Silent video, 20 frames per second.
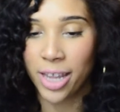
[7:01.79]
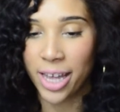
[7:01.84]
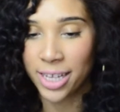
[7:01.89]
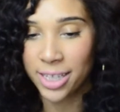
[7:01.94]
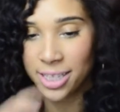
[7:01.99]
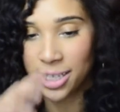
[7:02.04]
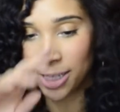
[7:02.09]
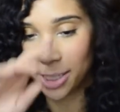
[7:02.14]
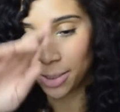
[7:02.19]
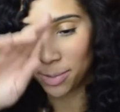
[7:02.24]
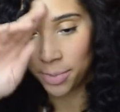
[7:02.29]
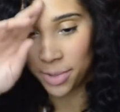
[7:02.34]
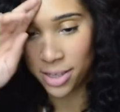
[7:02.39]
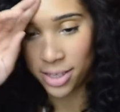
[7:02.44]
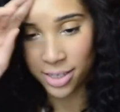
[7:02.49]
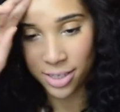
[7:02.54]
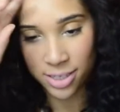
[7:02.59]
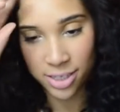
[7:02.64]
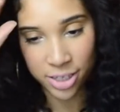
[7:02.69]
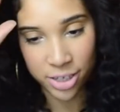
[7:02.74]
that takes me
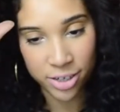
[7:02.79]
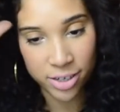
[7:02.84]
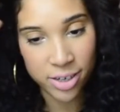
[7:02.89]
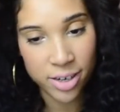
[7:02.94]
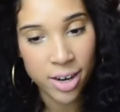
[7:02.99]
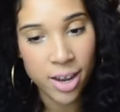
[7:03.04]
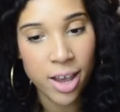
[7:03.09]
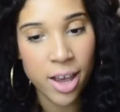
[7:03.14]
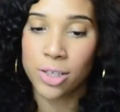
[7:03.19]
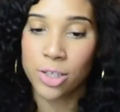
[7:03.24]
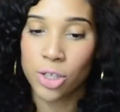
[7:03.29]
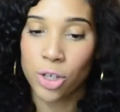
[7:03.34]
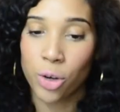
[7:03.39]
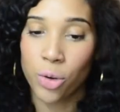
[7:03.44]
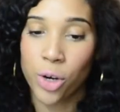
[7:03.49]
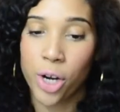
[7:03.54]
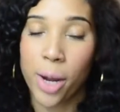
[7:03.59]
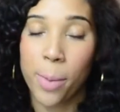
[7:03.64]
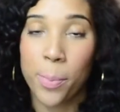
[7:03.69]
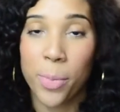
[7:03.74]
this year.
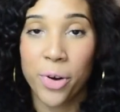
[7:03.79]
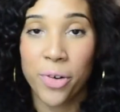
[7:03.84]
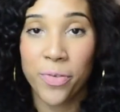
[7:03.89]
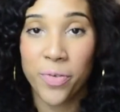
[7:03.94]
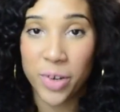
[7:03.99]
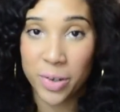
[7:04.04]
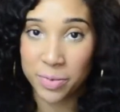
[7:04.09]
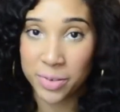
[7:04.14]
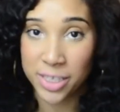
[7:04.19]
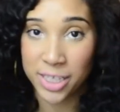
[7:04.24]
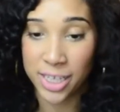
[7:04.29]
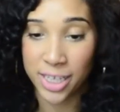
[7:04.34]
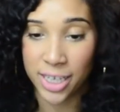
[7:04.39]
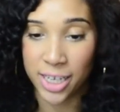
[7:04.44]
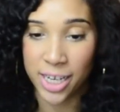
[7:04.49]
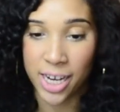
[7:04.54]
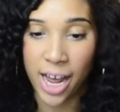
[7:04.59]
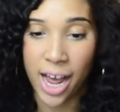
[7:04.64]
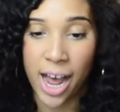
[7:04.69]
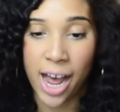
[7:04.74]
So number
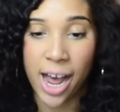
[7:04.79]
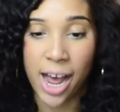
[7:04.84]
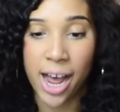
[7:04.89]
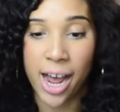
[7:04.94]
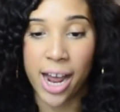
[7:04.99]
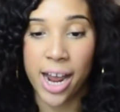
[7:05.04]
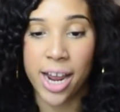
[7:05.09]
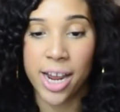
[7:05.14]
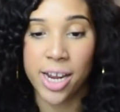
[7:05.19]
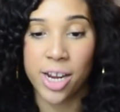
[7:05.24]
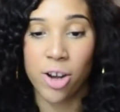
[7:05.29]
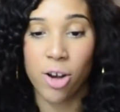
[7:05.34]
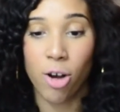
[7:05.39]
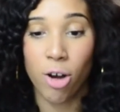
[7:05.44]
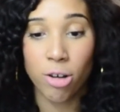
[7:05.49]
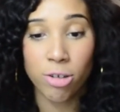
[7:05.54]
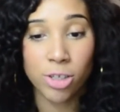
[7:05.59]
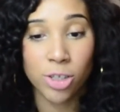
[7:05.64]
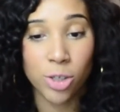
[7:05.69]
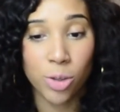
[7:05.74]
15, I
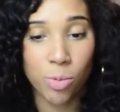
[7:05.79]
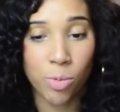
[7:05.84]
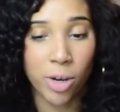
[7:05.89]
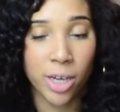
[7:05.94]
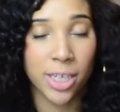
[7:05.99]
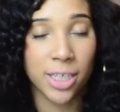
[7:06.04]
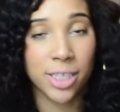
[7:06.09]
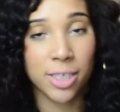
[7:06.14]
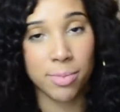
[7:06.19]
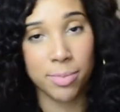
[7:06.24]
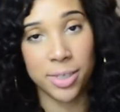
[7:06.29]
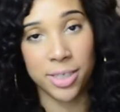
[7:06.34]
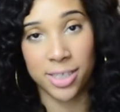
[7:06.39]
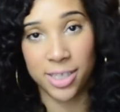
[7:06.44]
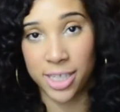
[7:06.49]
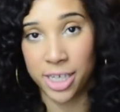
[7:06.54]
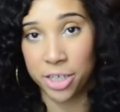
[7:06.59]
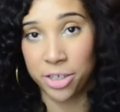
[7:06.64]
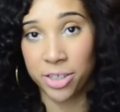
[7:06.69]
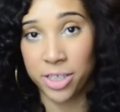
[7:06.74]
also wanted to be a
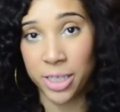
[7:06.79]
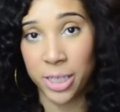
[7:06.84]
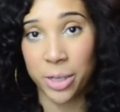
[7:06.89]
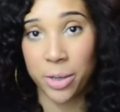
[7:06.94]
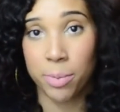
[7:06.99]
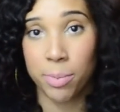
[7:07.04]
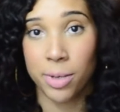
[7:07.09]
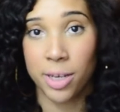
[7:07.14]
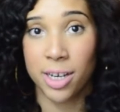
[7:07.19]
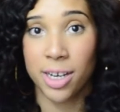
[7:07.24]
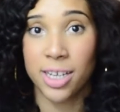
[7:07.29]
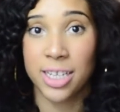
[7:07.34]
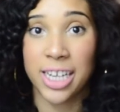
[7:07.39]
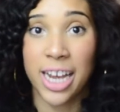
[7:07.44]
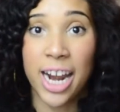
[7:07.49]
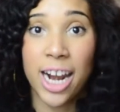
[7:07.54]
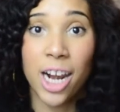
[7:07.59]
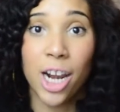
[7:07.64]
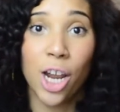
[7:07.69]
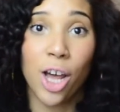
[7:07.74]
secretary because
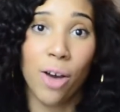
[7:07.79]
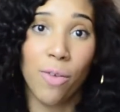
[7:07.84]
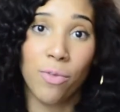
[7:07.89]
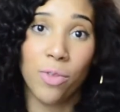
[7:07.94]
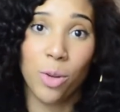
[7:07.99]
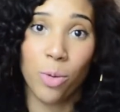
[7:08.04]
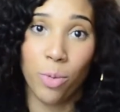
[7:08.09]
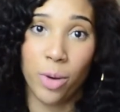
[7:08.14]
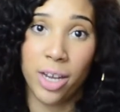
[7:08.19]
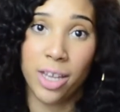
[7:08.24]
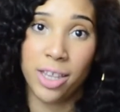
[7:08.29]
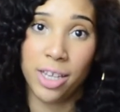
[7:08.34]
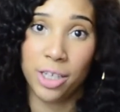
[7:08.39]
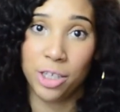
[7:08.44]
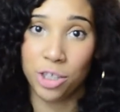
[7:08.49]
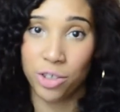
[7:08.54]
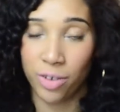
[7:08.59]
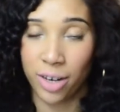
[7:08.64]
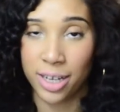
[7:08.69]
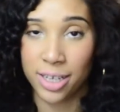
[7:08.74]
I love the way they
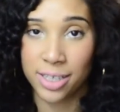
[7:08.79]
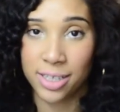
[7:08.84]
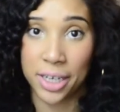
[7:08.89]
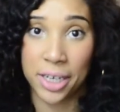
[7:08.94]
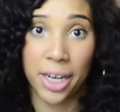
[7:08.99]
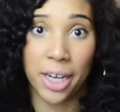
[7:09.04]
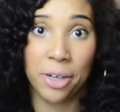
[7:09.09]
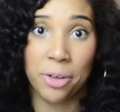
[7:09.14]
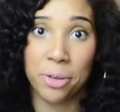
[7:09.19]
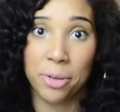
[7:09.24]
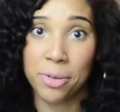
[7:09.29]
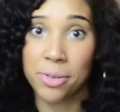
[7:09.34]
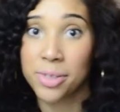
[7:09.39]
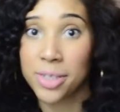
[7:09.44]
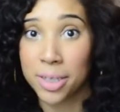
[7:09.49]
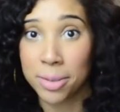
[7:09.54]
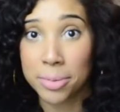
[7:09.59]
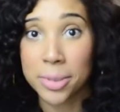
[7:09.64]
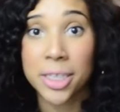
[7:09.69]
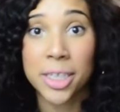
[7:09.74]
dress. Like, I don't know,
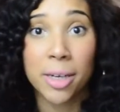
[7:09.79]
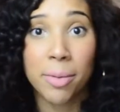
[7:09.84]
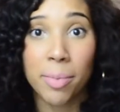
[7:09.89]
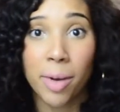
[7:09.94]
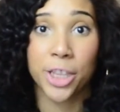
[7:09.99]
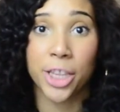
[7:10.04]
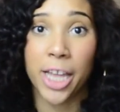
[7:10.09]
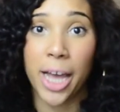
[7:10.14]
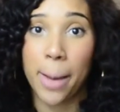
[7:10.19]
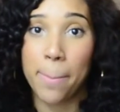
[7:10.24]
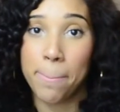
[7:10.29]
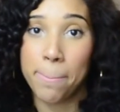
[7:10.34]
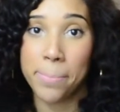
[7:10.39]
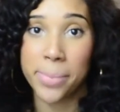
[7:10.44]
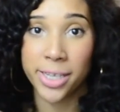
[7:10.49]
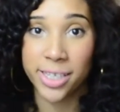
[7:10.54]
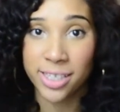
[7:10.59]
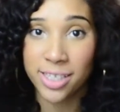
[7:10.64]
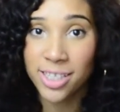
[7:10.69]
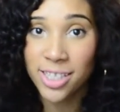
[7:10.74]
something about that
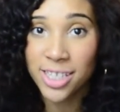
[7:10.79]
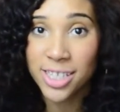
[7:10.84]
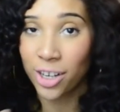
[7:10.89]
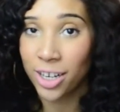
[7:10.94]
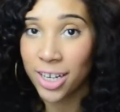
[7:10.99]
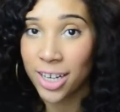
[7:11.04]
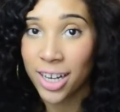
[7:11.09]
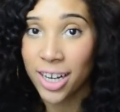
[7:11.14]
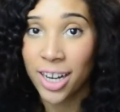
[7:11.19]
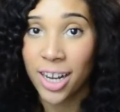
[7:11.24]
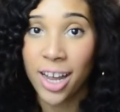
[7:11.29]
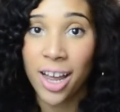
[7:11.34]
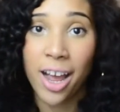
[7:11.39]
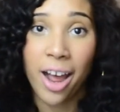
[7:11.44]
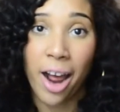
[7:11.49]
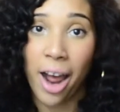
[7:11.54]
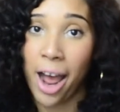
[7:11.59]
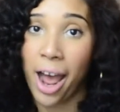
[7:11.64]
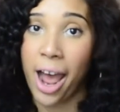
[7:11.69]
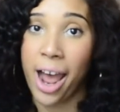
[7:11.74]
business look
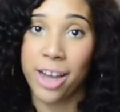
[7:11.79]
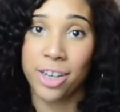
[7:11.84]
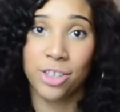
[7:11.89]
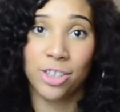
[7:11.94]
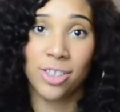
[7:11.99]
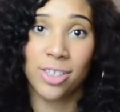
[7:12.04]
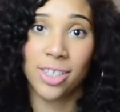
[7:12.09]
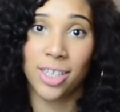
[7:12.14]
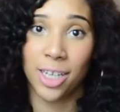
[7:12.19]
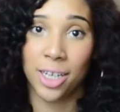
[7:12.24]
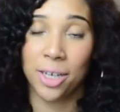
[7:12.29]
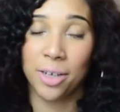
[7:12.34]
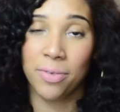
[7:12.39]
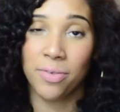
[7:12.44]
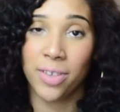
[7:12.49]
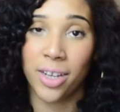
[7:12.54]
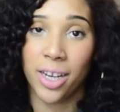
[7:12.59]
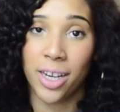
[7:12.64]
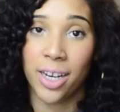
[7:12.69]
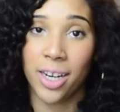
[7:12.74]
I just
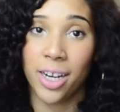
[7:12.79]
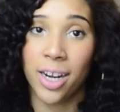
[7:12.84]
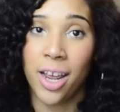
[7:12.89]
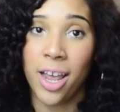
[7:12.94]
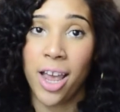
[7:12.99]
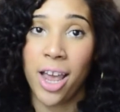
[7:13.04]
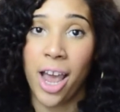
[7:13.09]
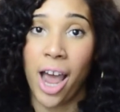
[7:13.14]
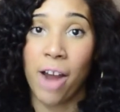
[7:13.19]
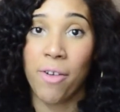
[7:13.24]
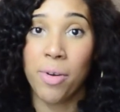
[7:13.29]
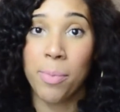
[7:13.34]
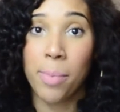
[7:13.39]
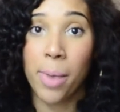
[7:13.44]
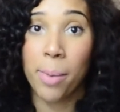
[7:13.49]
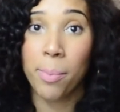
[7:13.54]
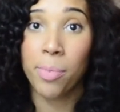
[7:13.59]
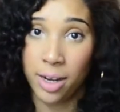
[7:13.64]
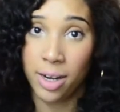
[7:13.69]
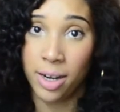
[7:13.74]
loved. And I
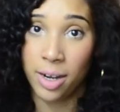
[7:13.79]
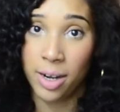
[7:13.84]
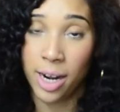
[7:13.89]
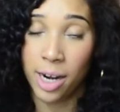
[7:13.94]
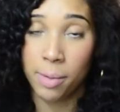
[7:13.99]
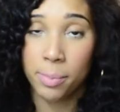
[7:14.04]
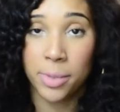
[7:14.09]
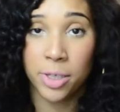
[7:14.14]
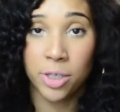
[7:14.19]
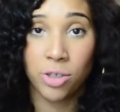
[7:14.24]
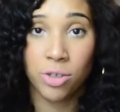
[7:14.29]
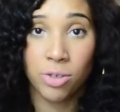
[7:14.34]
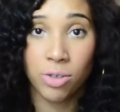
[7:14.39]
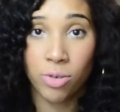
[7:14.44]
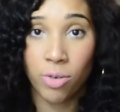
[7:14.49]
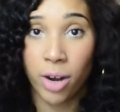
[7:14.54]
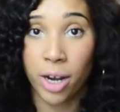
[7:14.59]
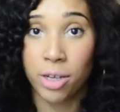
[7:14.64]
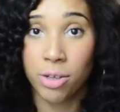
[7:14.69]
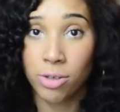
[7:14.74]
remember in elementary
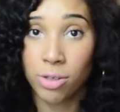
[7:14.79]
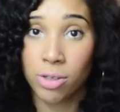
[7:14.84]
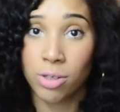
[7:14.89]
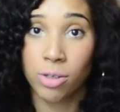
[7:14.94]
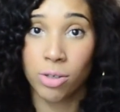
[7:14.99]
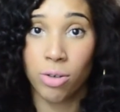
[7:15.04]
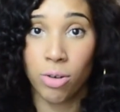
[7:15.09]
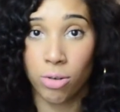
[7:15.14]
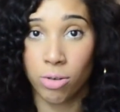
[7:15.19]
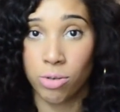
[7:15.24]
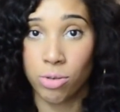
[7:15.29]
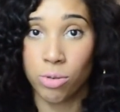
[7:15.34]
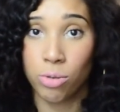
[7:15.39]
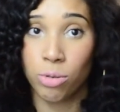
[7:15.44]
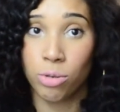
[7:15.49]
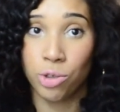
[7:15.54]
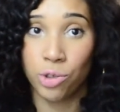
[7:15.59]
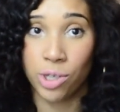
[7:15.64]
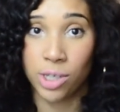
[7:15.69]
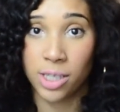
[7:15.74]
school, I used to go to
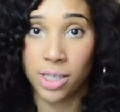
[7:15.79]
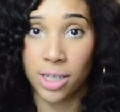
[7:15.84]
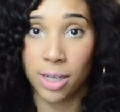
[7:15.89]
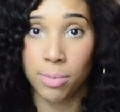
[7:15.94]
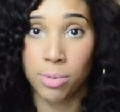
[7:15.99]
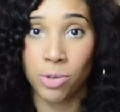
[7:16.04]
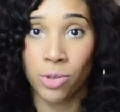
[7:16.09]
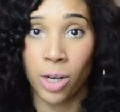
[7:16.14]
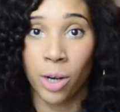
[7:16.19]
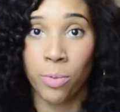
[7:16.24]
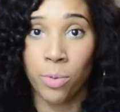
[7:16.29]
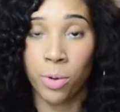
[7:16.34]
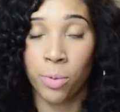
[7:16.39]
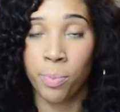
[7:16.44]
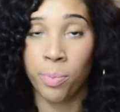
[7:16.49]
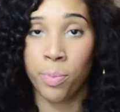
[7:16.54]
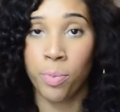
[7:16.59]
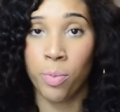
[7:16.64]
school dressed up. So I would